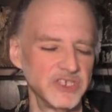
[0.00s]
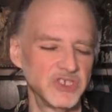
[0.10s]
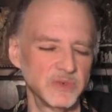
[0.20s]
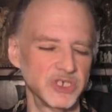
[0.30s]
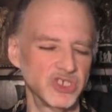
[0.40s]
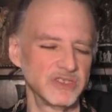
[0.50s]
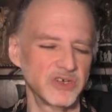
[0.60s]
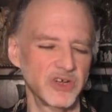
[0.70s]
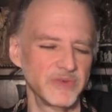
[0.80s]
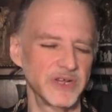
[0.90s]
intuition,
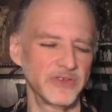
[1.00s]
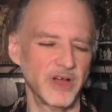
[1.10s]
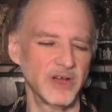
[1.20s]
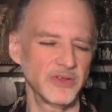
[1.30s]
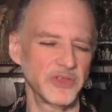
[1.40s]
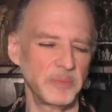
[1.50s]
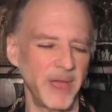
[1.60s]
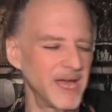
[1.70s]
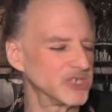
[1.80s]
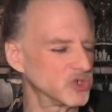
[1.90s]
their career, their hunger, their
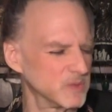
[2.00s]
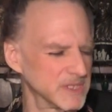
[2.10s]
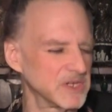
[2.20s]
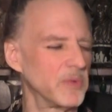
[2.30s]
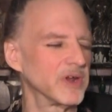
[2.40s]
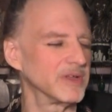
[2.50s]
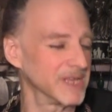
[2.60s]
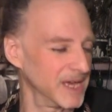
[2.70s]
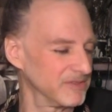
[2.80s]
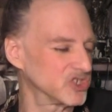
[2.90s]
passion, what's going on in
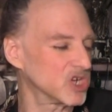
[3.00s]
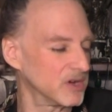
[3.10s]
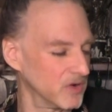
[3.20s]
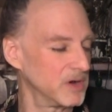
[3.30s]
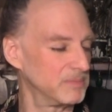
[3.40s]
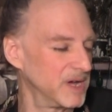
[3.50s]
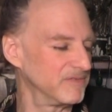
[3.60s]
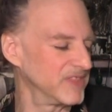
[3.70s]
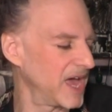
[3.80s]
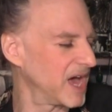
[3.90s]
the eighth chakra
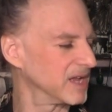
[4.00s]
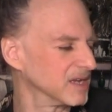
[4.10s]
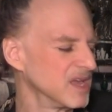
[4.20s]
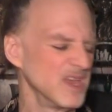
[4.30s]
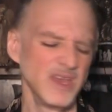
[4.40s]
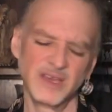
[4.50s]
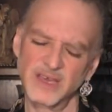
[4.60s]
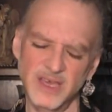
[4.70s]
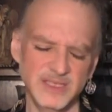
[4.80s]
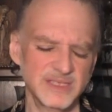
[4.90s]
above that.
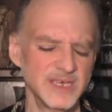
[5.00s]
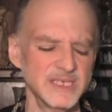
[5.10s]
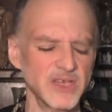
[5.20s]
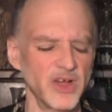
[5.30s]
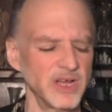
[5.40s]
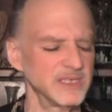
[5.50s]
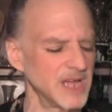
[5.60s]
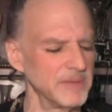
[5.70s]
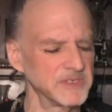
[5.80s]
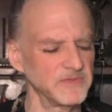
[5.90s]
Because these
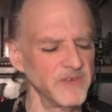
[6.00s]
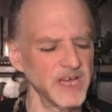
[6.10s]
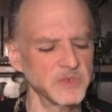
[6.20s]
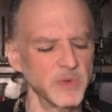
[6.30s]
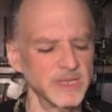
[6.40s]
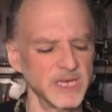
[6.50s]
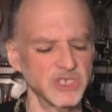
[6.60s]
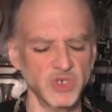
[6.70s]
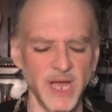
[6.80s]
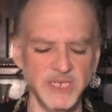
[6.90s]
archetypes affect what they
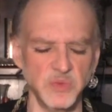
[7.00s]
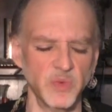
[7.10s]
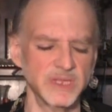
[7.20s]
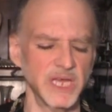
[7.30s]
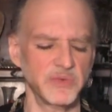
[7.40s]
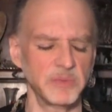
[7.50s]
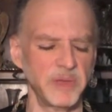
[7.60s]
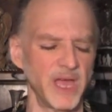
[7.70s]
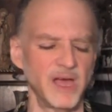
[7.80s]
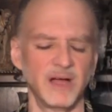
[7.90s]
attract and what they
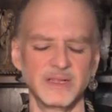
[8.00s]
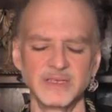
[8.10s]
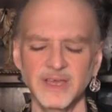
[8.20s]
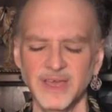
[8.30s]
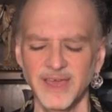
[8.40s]
repel